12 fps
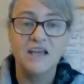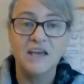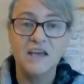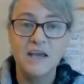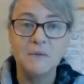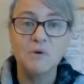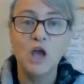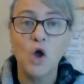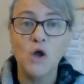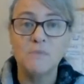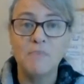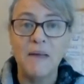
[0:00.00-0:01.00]
keep
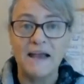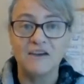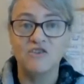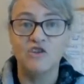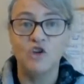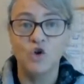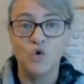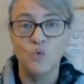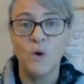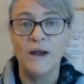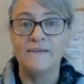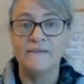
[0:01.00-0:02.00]
going back to your
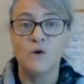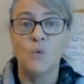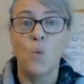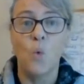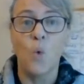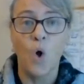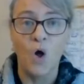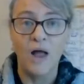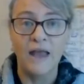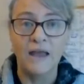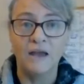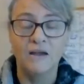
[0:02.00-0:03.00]
reason
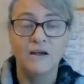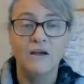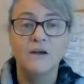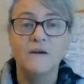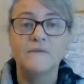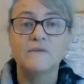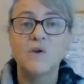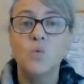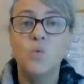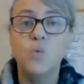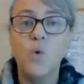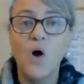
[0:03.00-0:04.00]
why. So
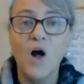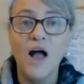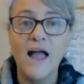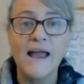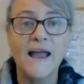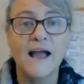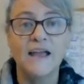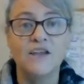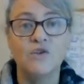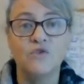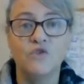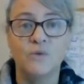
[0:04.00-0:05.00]
why are
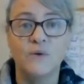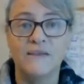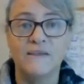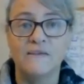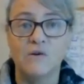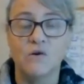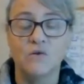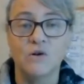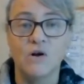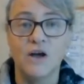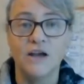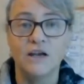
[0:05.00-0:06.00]
you doing this
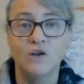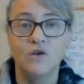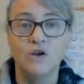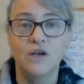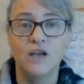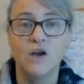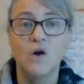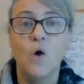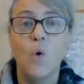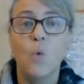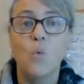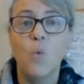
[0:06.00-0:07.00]
online learning?
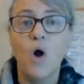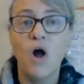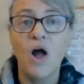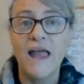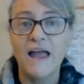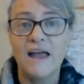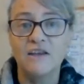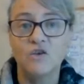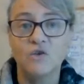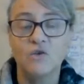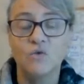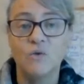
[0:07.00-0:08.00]
Why are
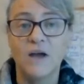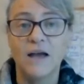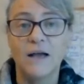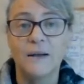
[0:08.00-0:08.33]
you